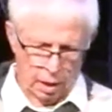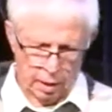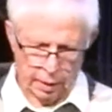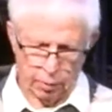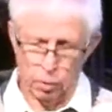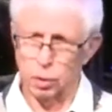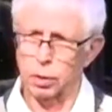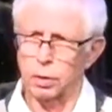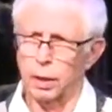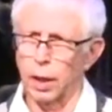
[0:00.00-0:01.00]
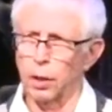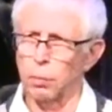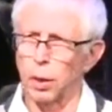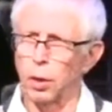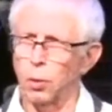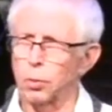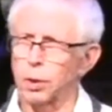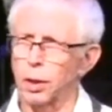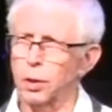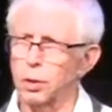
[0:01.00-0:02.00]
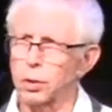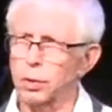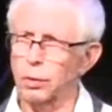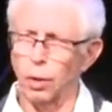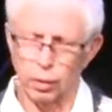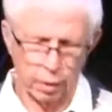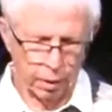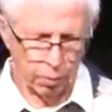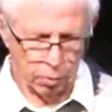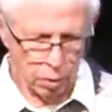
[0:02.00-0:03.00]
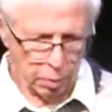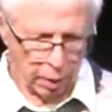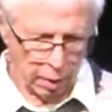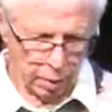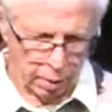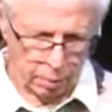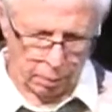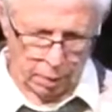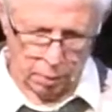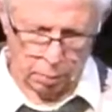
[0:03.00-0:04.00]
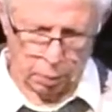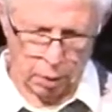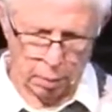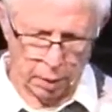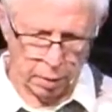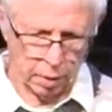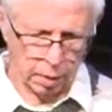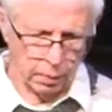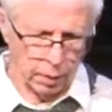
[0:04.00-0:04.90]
That was not in my notes. I just thought I would respond to him because it's pretty amazing.